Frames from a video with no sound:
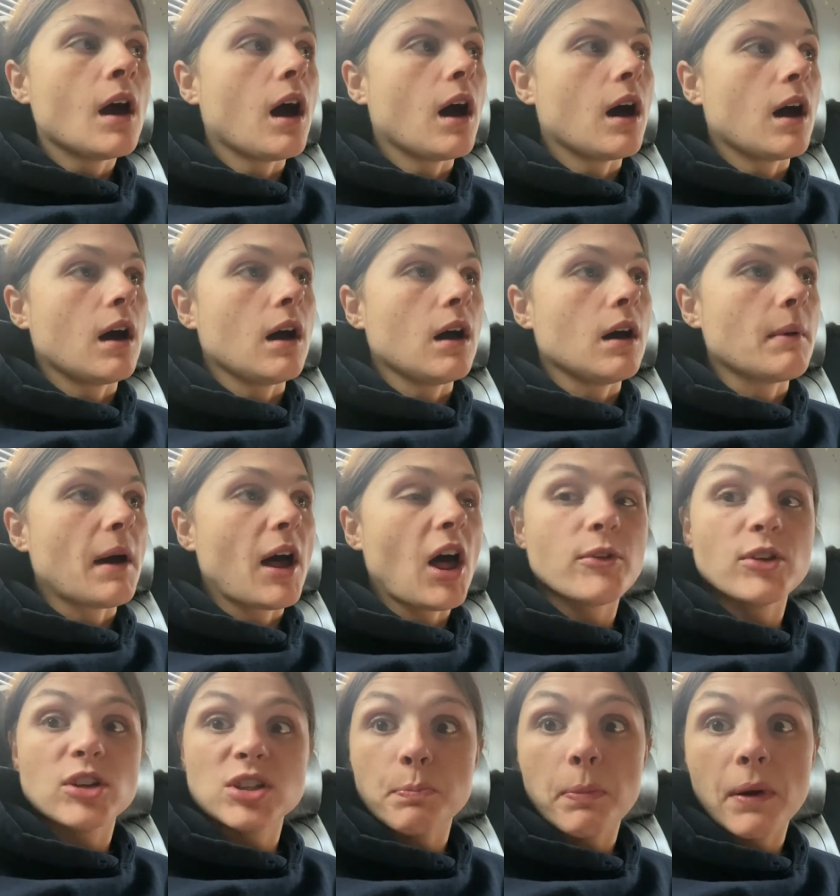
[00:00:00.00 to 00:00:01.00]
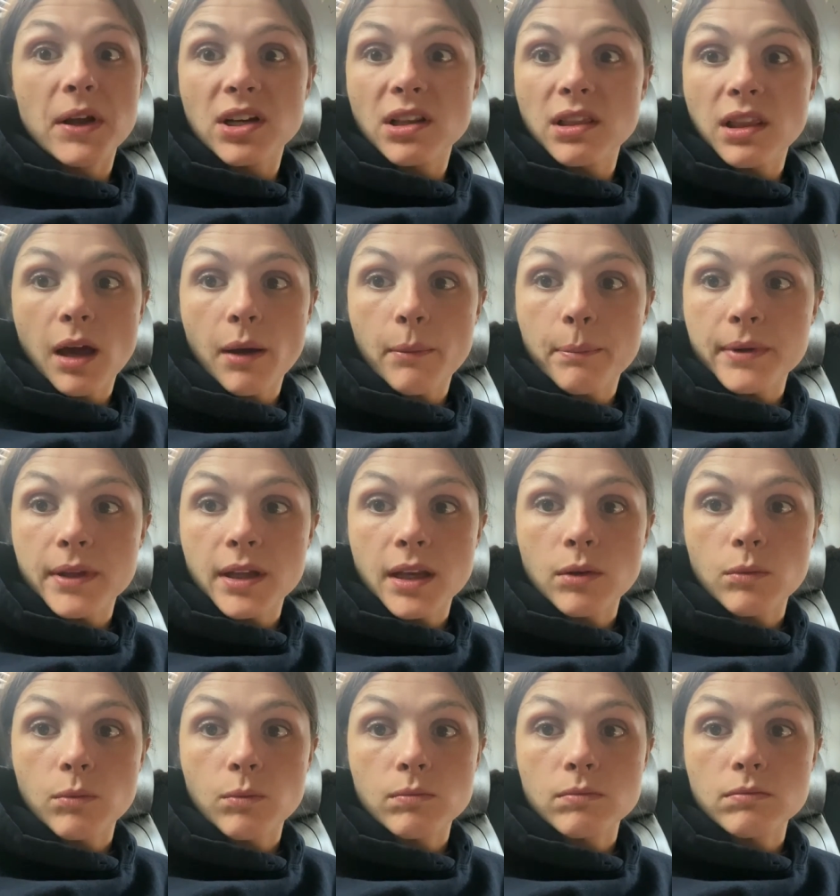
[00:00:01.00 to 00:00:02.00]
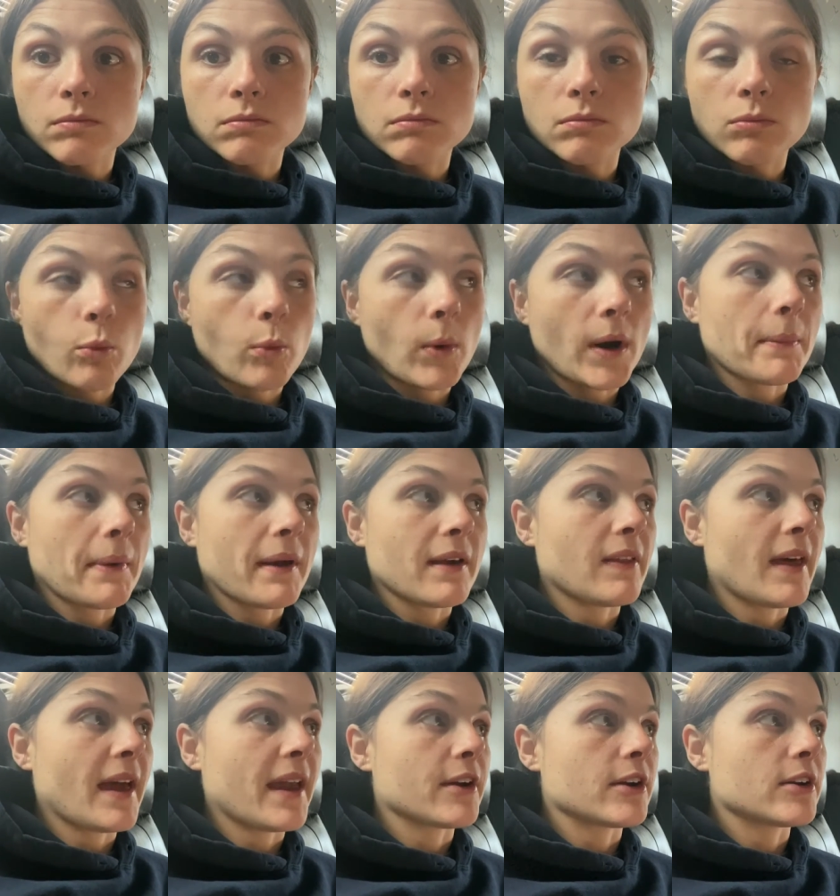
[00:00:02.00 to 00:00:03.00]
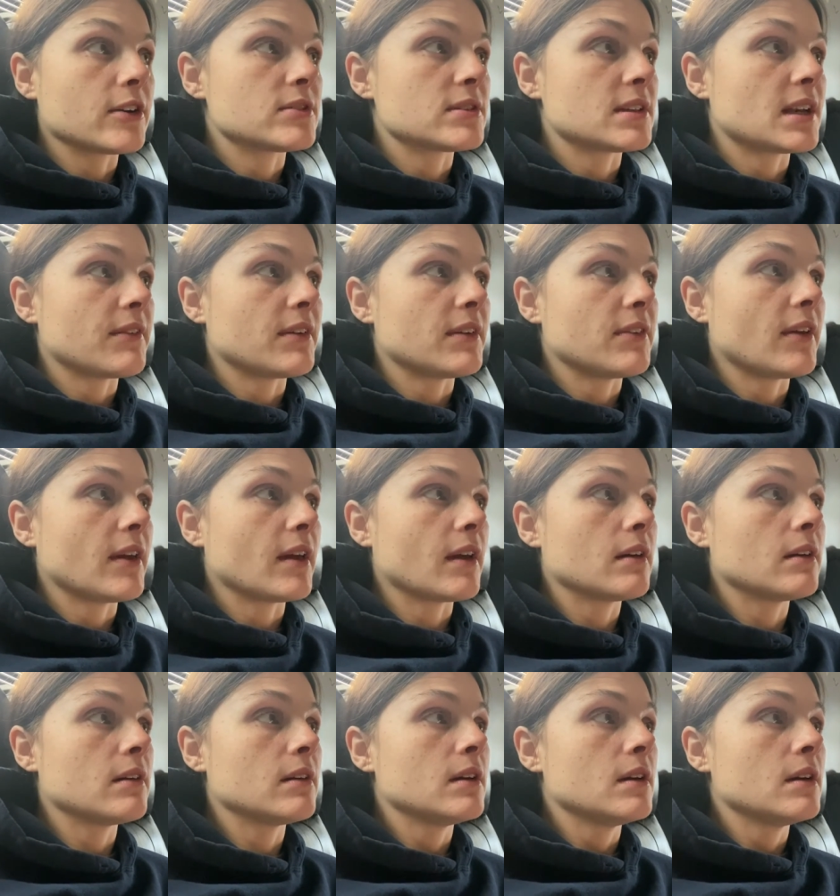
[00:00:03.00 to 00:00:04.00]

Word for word: Um, I'll just bundle up and wear my layers and everything.